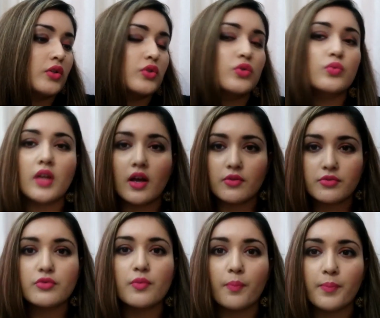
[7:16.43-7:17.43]

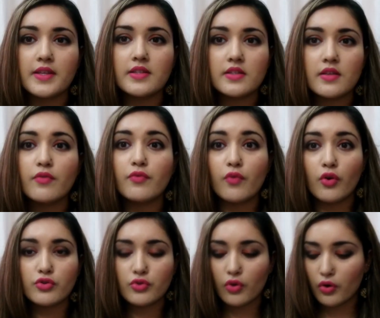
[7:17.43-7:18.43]
2000 rupees for
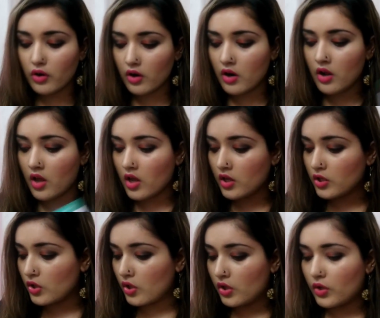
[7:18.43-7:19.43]
sure,
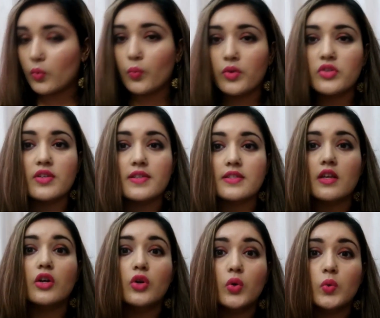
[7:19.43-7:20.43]
which is a
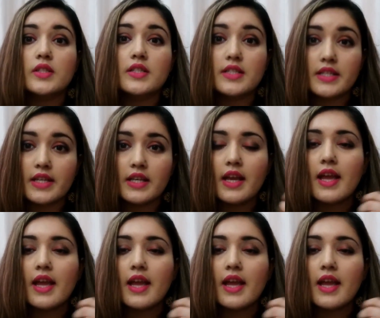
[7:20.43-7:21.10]
good deal.